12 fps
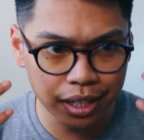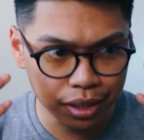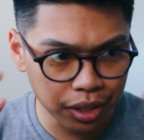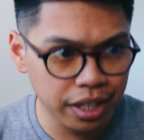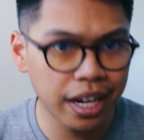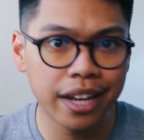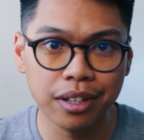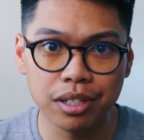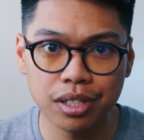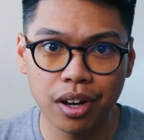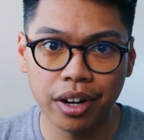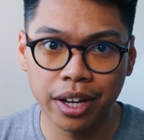looking at
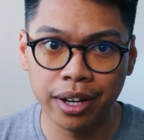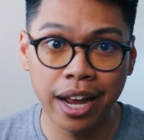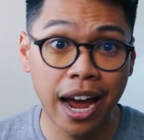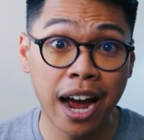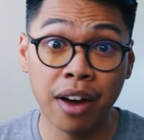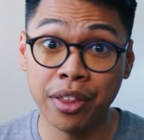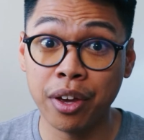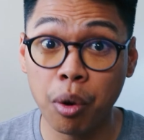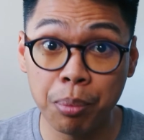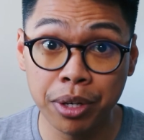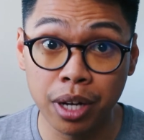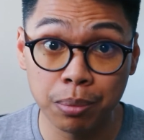Hillsong and how they
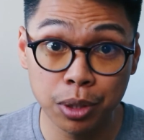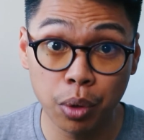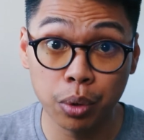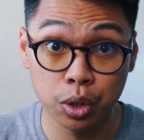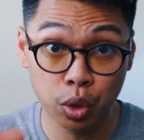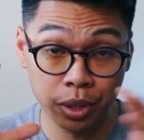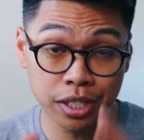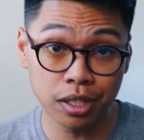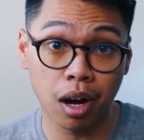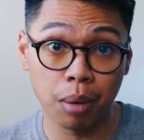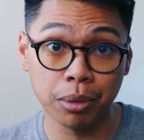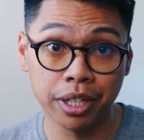opened up. So it was Chris
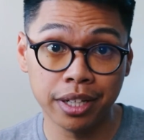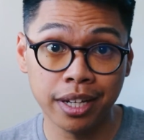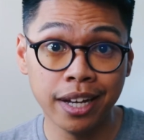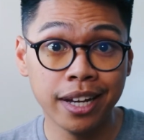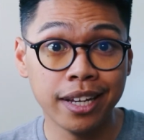Tomlin.